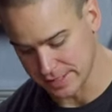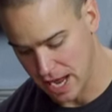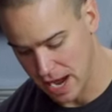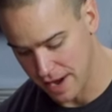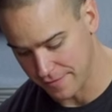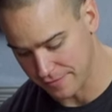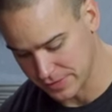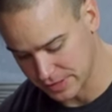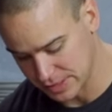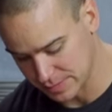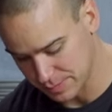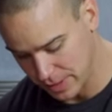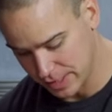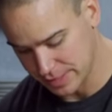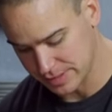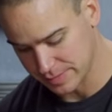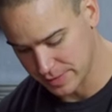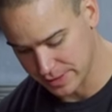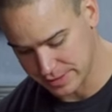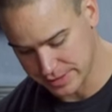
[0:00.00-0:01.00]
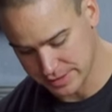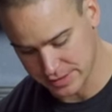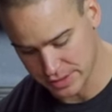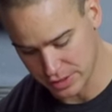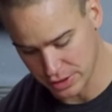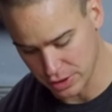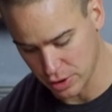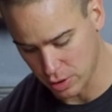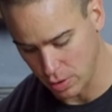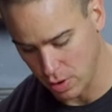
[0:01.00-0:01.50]
Half the spice mix is
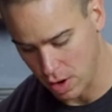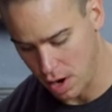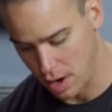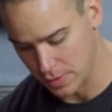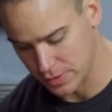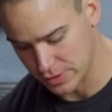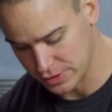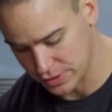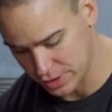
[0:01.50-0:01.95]
gonna go on the